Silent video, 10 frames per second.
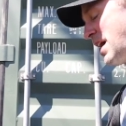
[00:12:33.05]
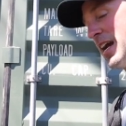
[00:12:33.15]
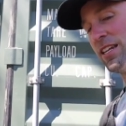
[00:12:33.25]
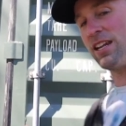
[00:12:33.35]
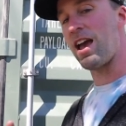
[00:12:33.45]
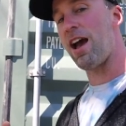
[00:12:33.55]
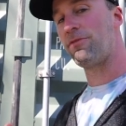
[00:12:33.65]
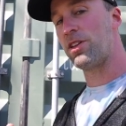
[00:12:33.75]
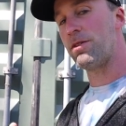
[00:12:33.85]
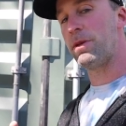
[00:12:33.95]
I did
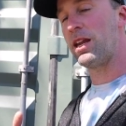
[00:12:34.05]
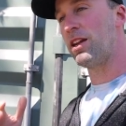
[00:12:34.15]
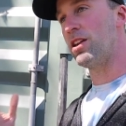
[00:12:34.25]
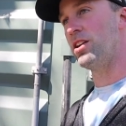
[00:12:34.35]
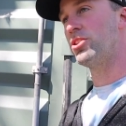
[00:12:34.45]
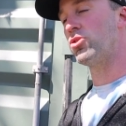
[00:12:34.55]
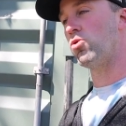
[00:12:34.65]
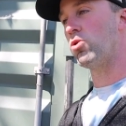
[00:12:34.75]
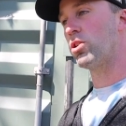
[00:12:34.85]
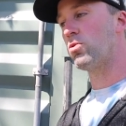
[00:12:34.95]
have them in an initial
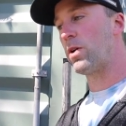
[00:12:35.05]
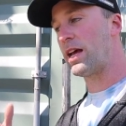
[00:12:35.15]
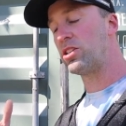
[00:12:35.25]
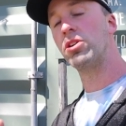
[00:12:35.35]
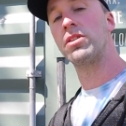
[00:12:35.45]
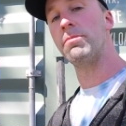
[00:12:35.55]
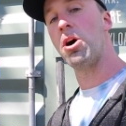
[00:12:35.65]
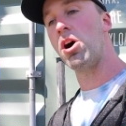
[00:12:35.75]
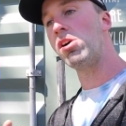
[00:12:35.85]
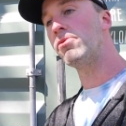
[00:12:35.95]
order when I took them
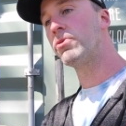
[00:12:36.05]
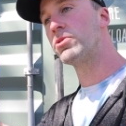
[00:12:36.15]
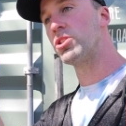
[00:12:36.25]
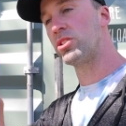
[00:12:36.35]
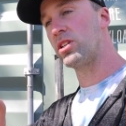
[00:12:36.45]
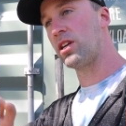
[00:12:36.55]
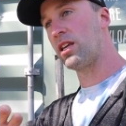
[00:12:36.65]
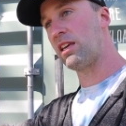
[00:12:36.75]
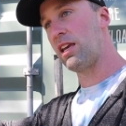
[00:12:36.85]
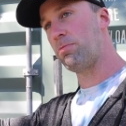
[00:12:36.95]
off just to
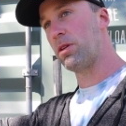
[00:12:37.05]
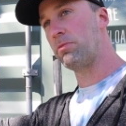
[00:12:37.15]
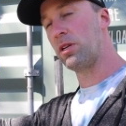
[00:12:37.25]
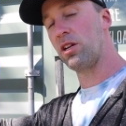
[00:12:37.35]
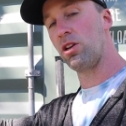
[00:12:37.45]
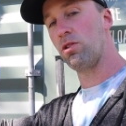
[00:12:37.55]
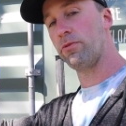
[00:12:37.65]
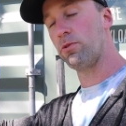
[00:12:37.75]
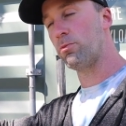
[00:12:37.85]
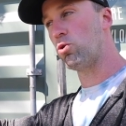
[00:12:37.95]
keep them in a
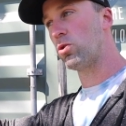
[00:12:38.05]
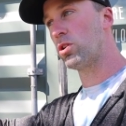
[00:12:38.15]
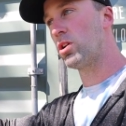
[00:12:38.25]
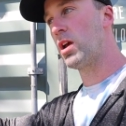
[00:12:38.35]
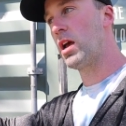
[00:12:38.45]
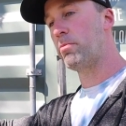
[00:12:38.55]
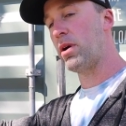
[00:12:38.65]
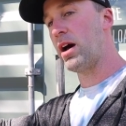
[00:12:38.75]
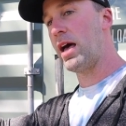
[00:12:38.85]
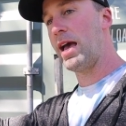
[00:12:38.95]
uniform order.
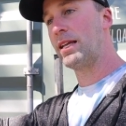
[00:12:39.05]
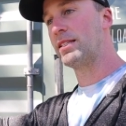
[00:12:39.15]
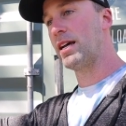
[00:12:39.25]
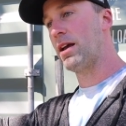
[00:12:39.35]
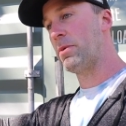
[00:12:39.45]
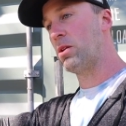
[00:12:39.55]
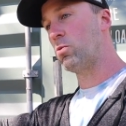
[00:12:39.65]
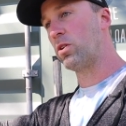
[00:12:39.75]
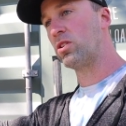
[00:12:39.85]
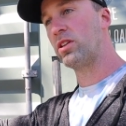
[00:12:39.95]
But I mean,
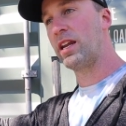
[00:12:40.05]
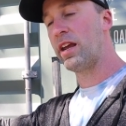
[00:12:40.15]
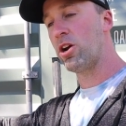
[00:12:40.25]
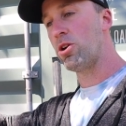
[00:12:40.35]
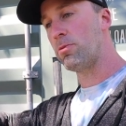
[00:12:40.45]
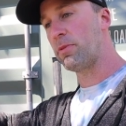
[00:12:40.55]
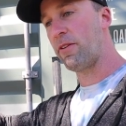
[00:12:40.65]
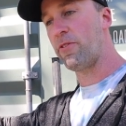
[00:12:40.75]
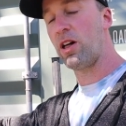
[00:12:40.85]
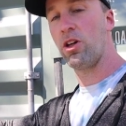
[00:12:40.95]
when cleaning them, they
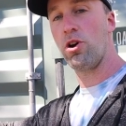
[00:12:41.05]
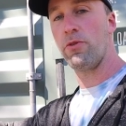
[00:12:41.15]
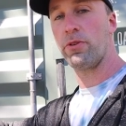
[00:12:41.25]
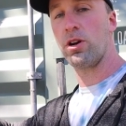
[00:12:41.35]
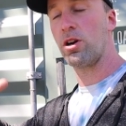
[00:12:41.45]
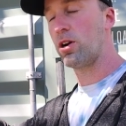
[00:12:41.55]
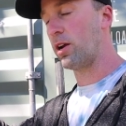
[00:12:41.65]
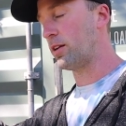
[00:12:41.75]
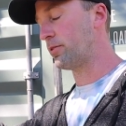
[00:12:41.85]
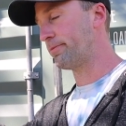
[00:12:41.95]
fell over
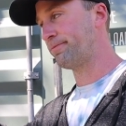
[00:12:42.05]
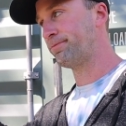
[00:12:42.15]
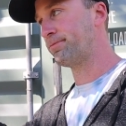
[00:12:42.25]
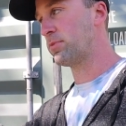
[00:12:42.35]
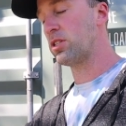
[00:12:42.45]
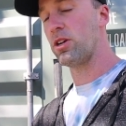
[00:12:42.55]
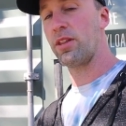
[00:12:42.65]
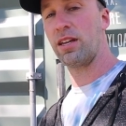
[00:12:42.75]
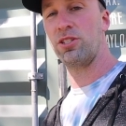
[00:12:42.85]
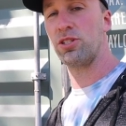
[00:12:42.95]
and so
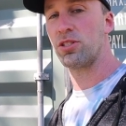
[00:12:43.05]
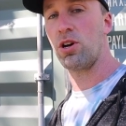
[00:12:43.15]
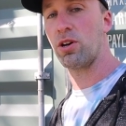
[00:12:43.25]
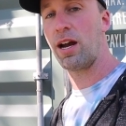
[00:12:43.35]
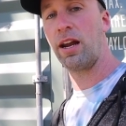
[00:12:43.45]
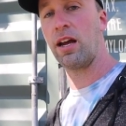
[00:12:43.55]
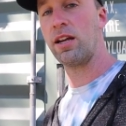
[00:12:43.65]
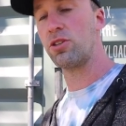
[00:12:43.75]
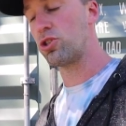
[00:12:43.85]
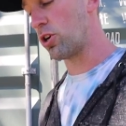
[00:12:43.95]
they just all kind of
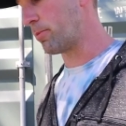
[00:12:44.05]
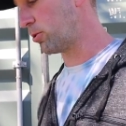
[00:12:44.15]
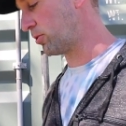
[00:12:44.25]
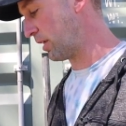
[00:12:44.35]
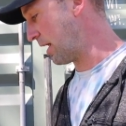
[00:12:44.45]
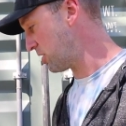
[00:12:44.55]
got jumbled and I